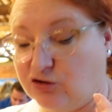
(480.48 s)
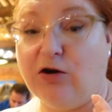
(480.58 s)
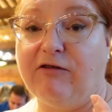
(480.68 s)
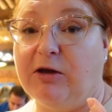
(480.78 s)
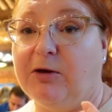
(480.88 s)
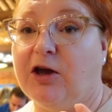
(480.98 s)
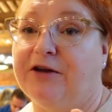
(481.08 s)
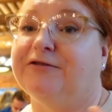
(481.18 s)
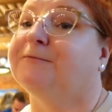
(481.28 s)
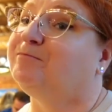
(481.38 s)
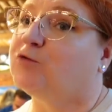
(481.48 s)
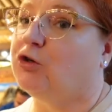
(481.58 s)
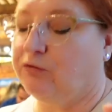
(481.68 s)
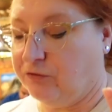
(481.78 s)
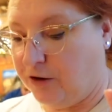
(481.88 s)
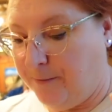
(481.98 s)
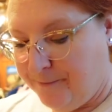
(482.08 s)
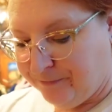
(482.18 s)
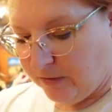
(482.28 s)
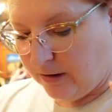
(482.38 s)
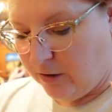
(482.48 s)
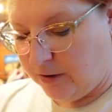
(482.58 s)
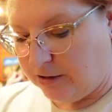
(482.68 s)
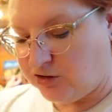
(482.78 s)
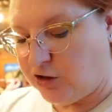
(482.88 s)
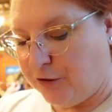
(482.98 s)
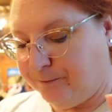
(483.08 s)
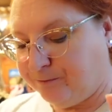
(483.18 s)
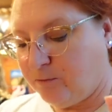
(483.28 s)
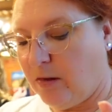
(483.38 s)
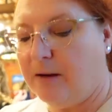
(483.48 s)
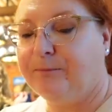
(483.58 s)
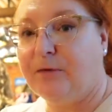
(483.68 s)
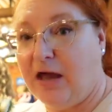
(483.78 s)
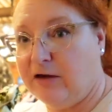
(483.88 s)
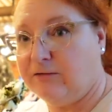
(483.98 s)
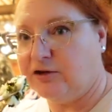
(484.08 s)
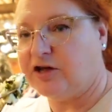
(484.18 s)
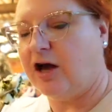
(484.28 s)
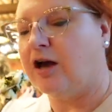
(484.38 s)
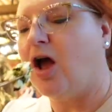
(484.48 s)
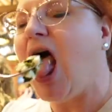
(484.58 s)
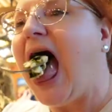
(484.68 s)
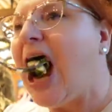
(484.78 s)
gravy because it's gluten-free. All right, so egg frittata.